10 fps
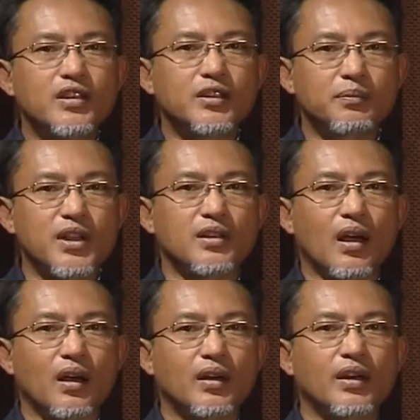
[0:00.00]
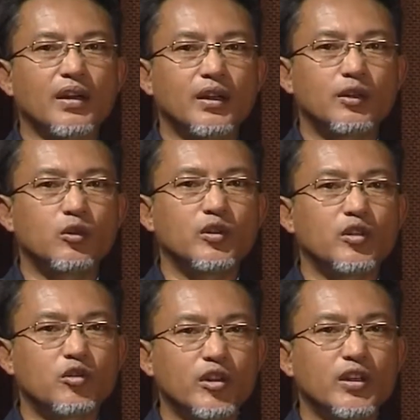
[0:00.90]
must agree to the
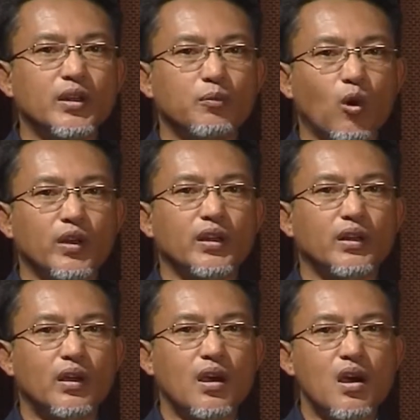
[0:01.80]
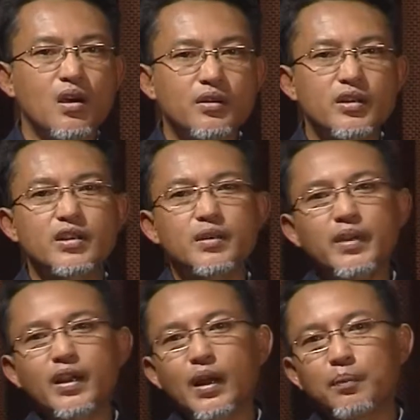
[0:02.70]
treaty body
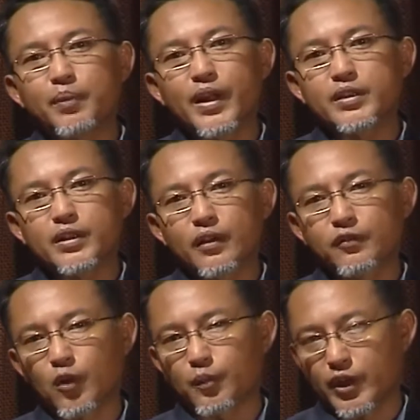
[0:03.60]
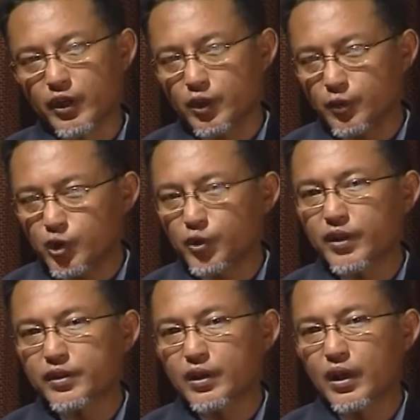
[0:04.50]
receiving complaints from
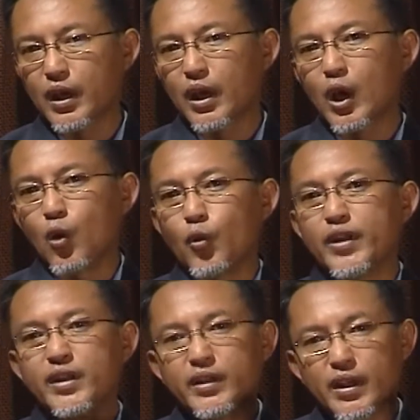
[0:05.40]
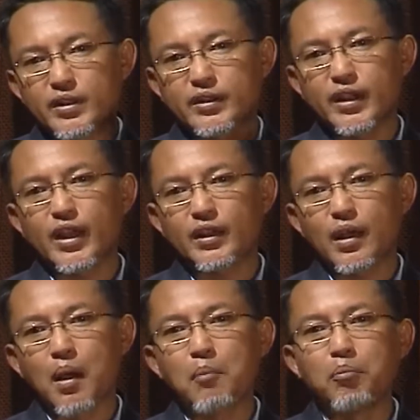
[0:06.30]
individuals within their state
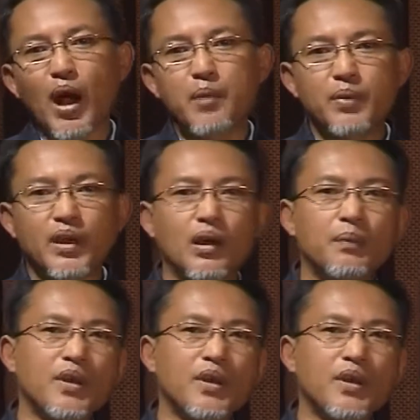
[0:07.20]
by becoming